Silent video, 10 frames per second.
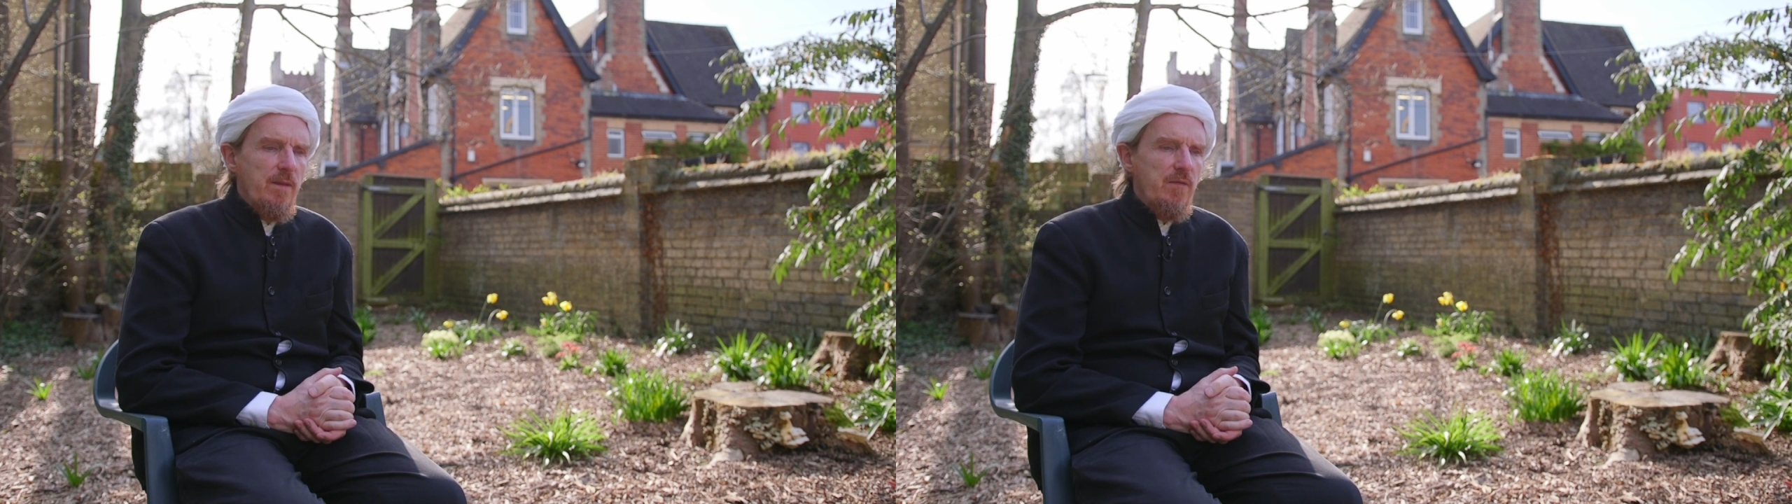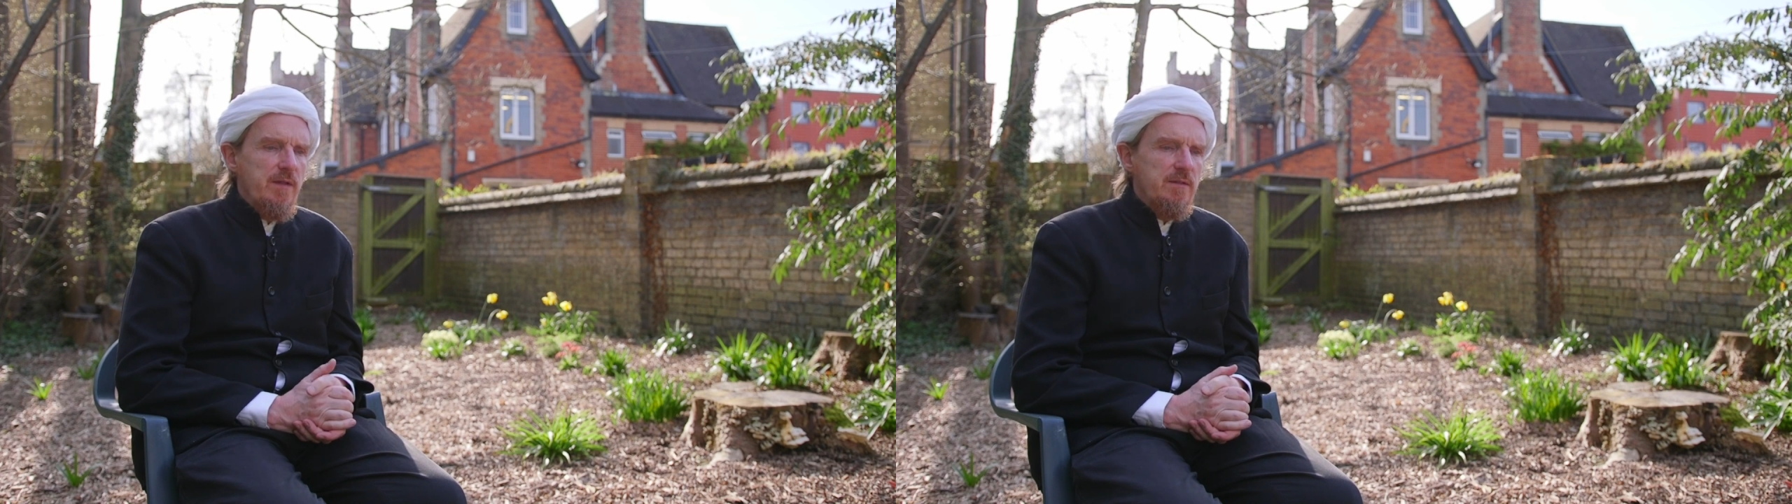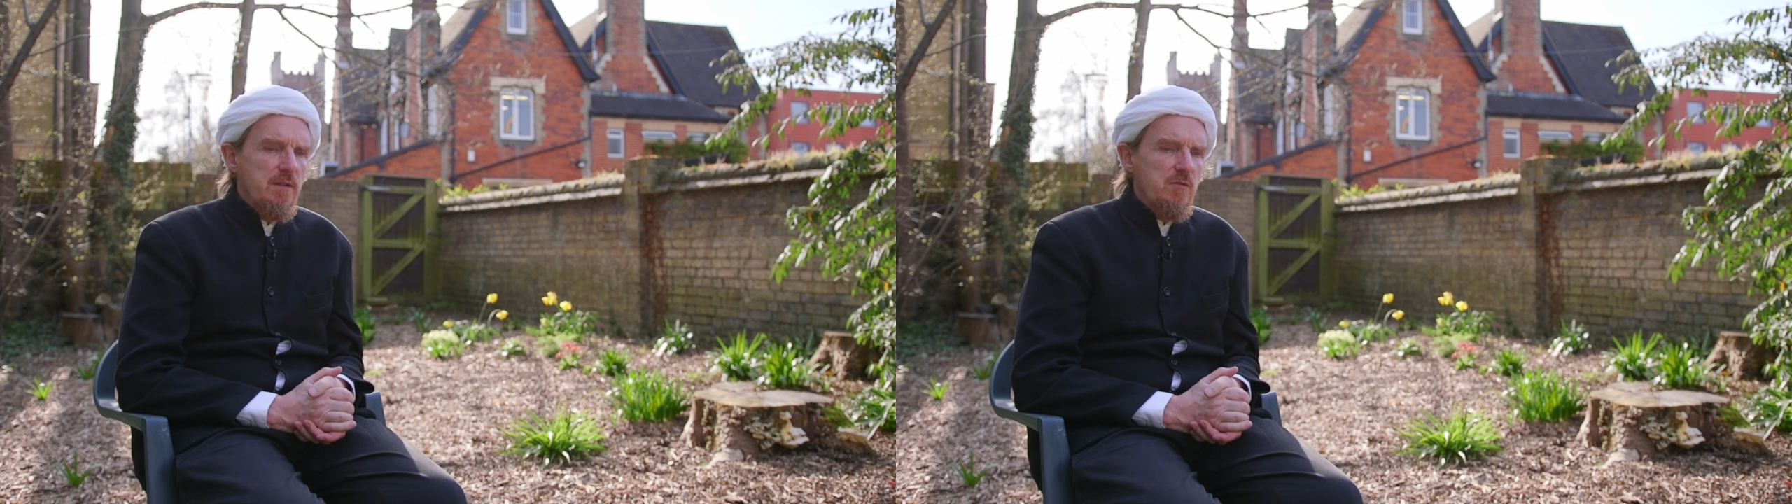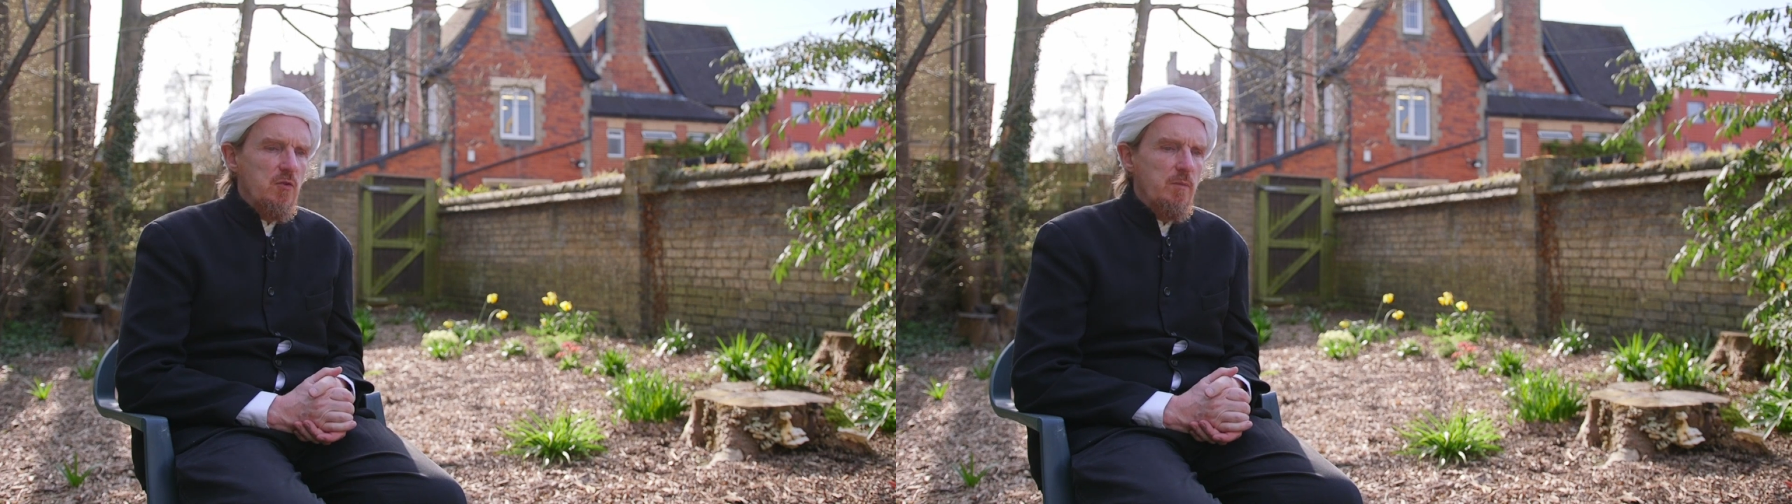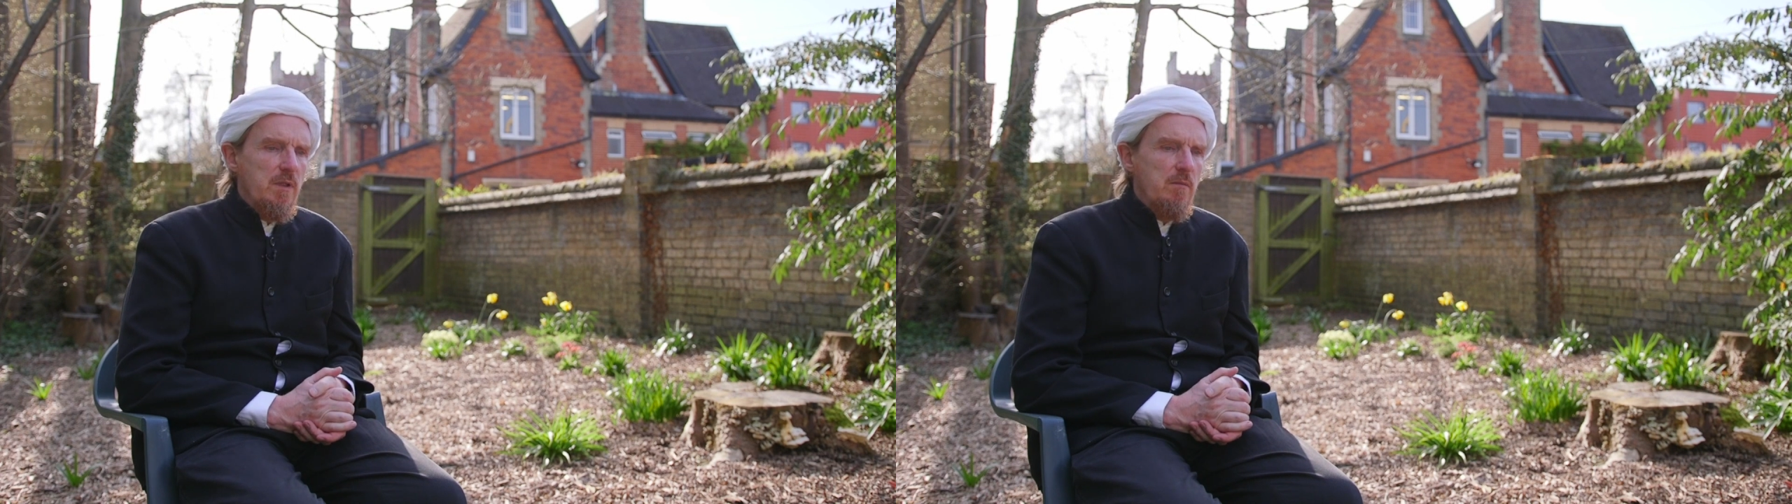they tend
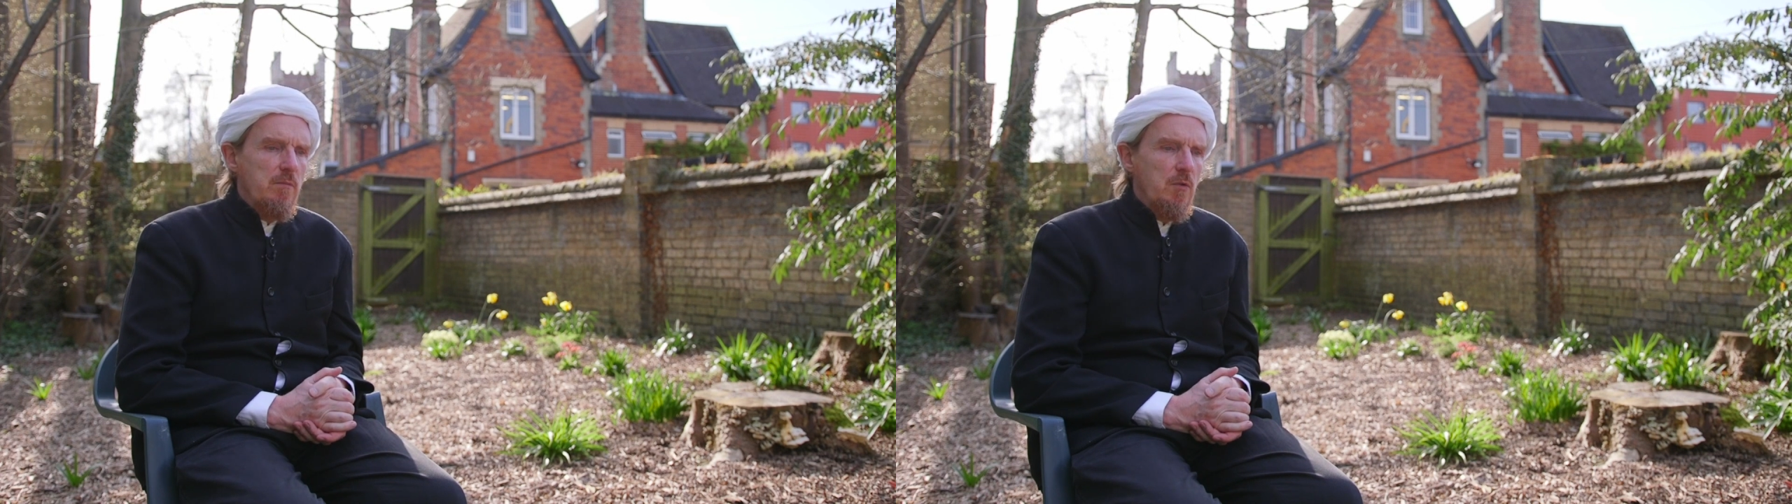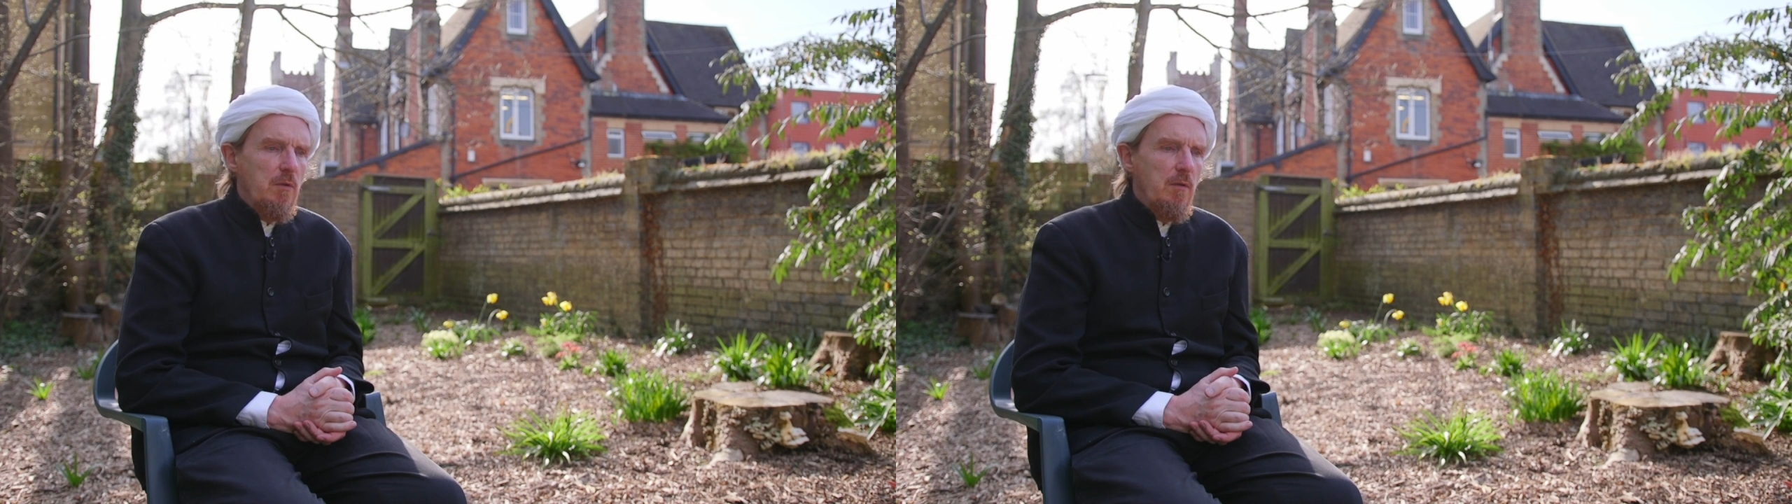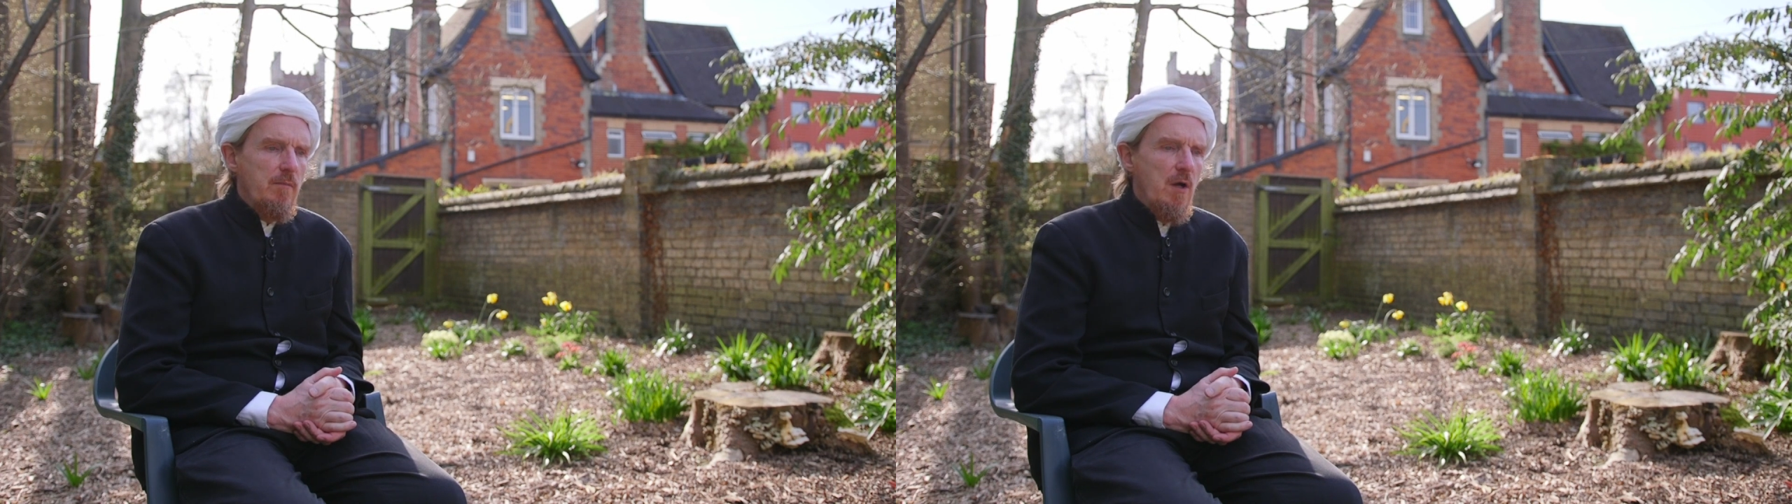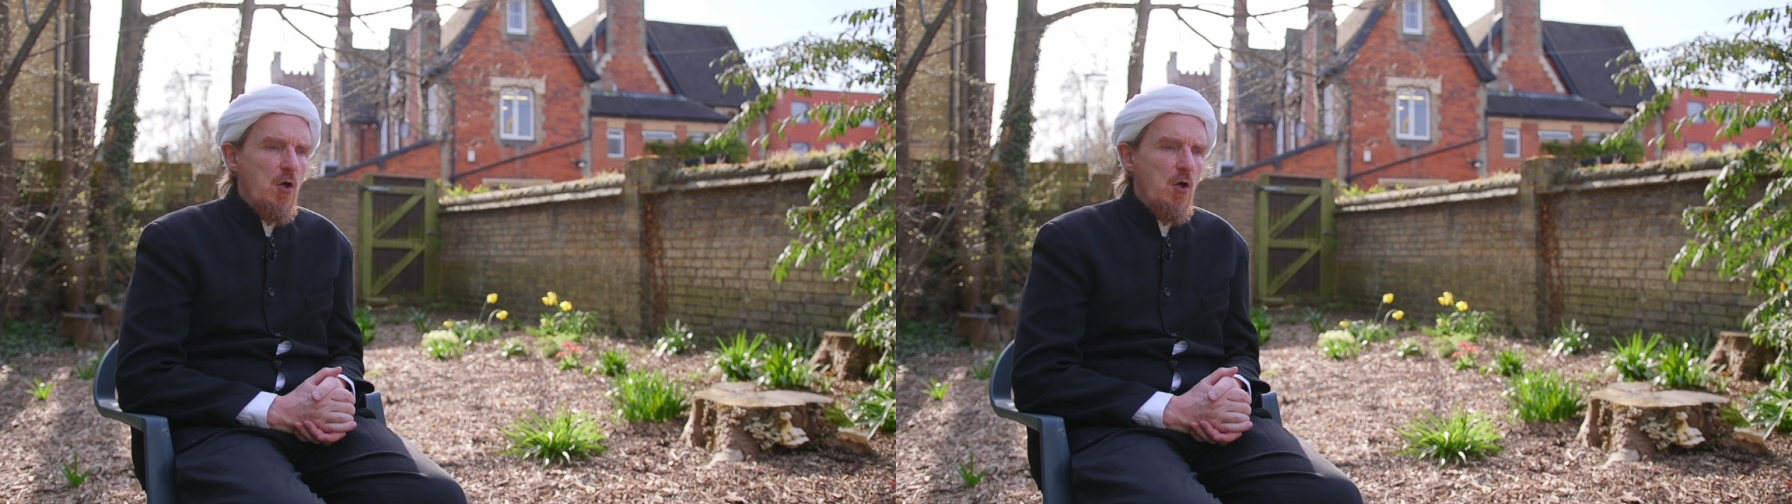to be more